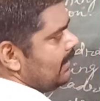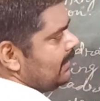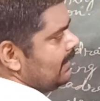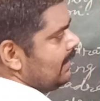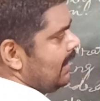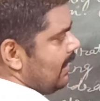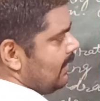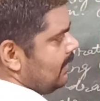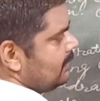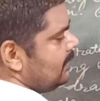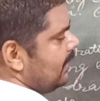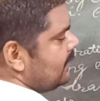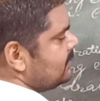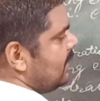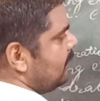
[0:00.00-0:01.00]
In another
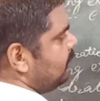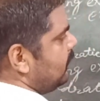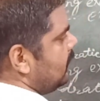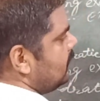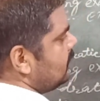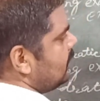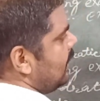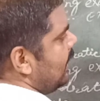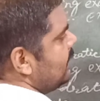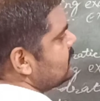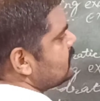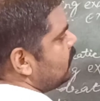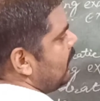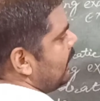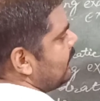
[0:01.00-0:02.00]
example,
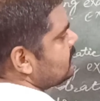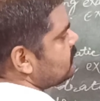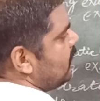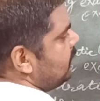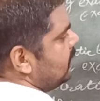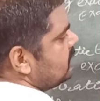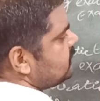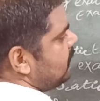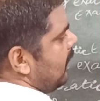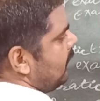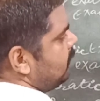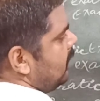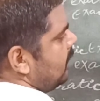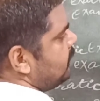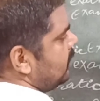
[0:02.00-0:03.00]
8y squared minus
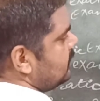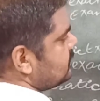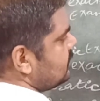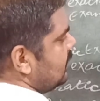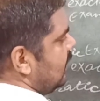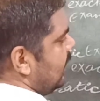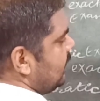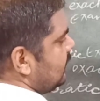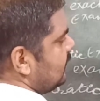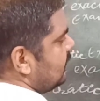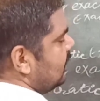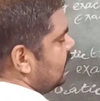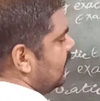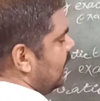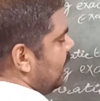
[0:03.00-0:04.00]
5y plus
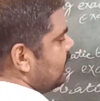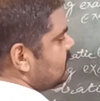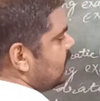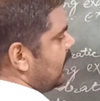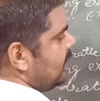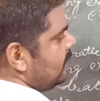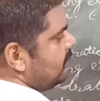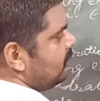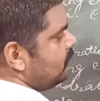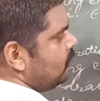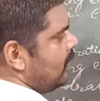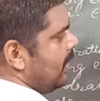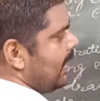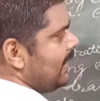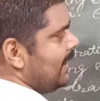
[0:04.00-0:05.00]
9.
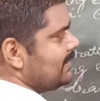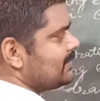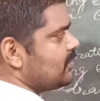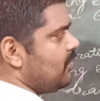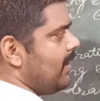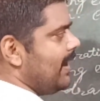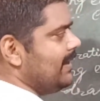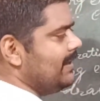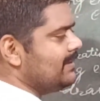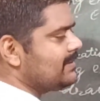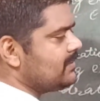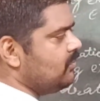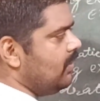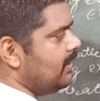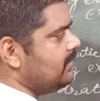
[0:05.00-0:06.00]
8y squared
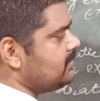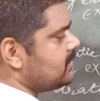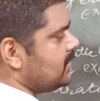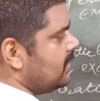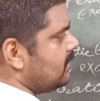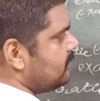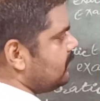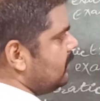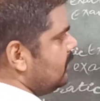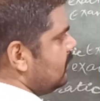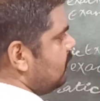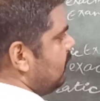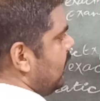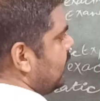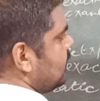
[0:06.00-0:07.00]
is one
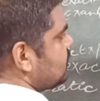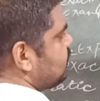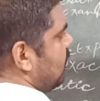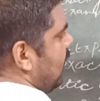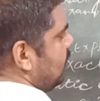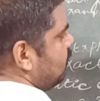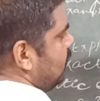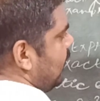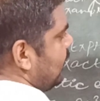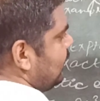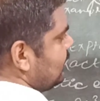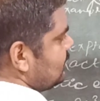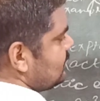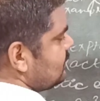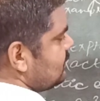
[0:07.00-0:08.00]
term, minus
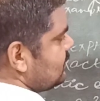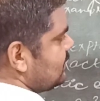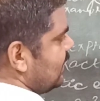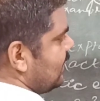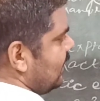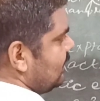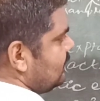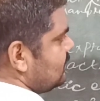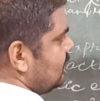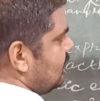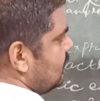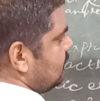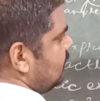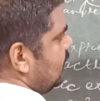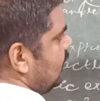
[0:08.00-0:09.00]
5y is second
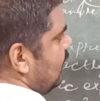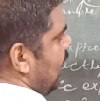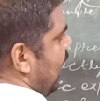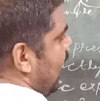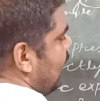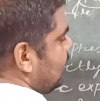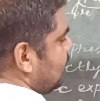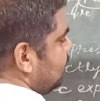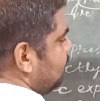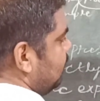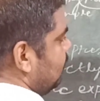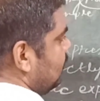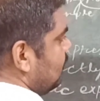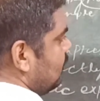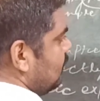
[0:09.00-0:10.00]
term,
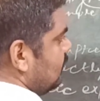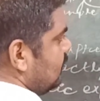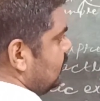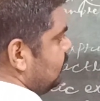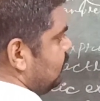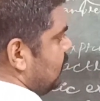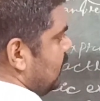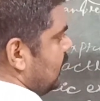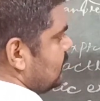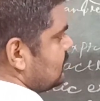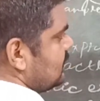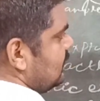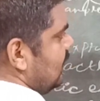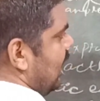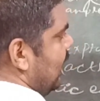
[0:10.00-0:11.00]
and plus
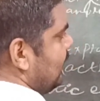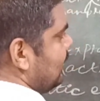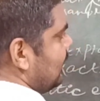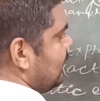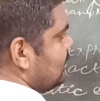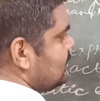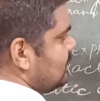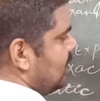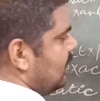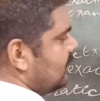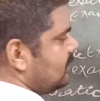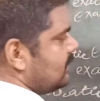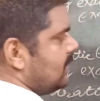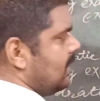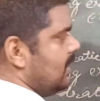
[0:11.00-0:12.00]
9 is
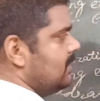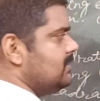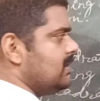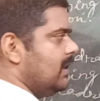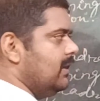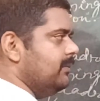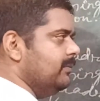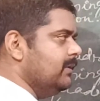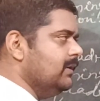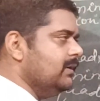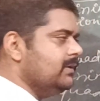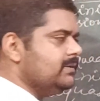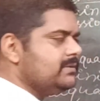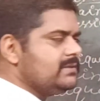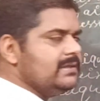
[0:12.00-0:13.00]
the third term.
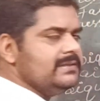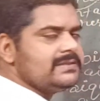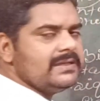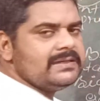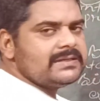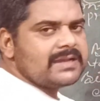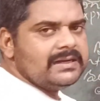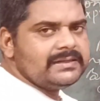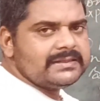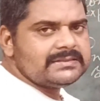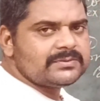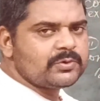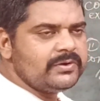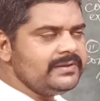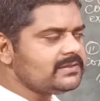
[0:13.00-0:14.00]
Since it contains
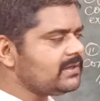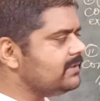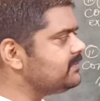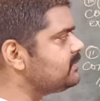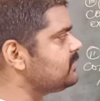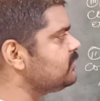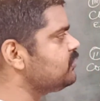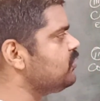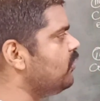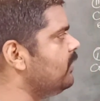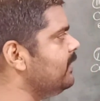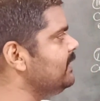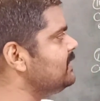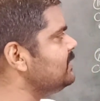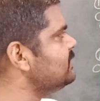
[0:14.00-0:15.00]
3 terms, so
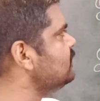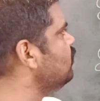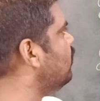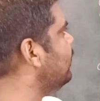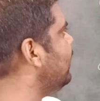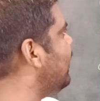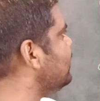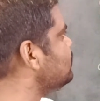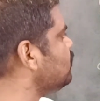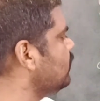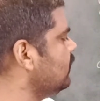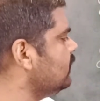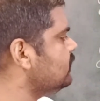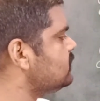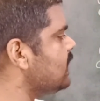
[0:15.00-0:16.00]
it is known as
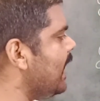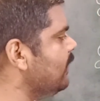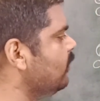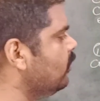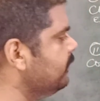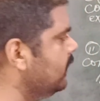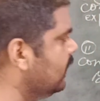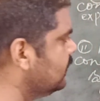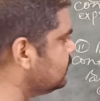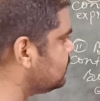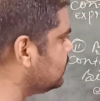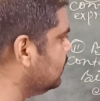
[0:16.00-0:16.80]
trinomials.